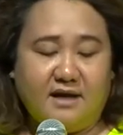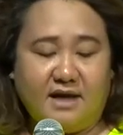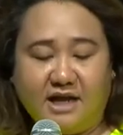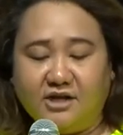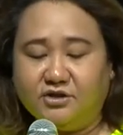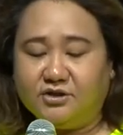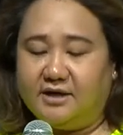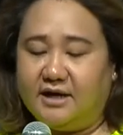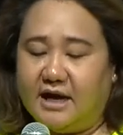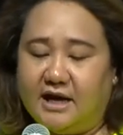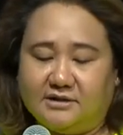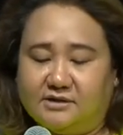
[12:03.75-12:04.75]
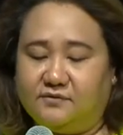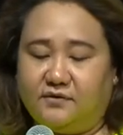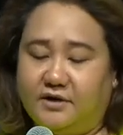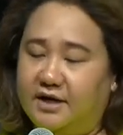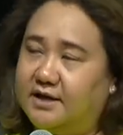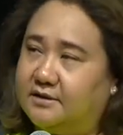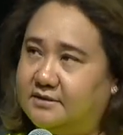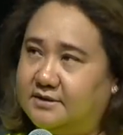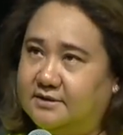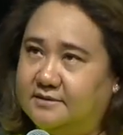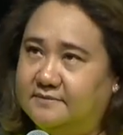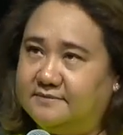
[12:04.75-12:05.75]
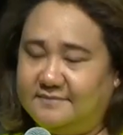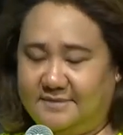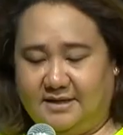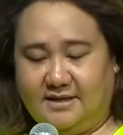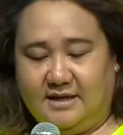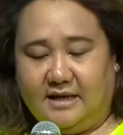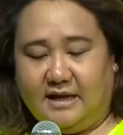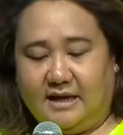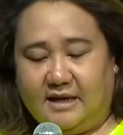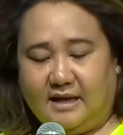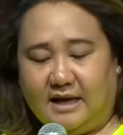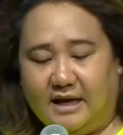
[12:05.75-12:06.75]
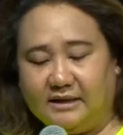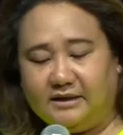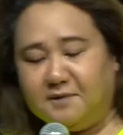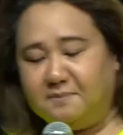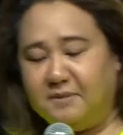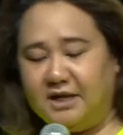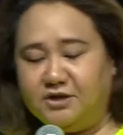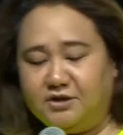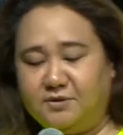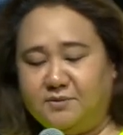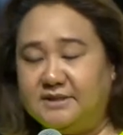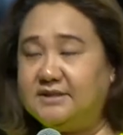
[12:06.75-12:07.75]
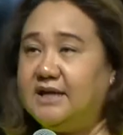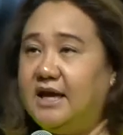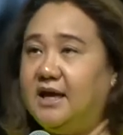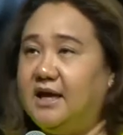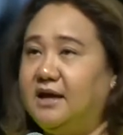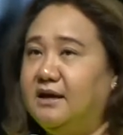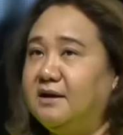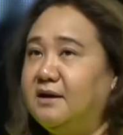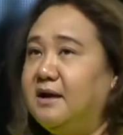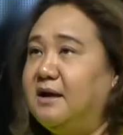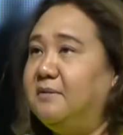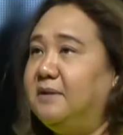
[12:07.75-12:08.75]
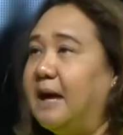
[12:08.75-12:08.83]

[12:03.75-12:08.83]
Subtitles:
The nation asked for it. Aldab Nation was saying,